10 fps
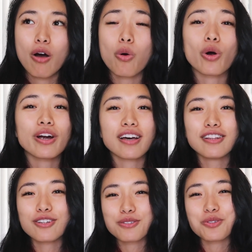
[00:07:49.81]
or a
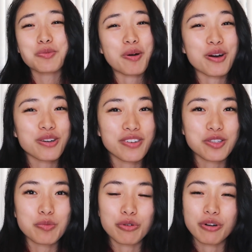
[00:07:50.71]
little spark of
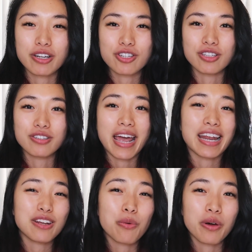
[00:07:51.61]
inspiration to
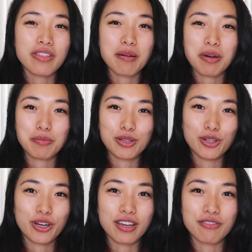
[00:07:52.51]
anyone that might be
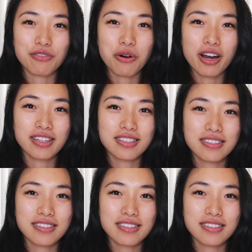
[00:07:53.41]
looking for it.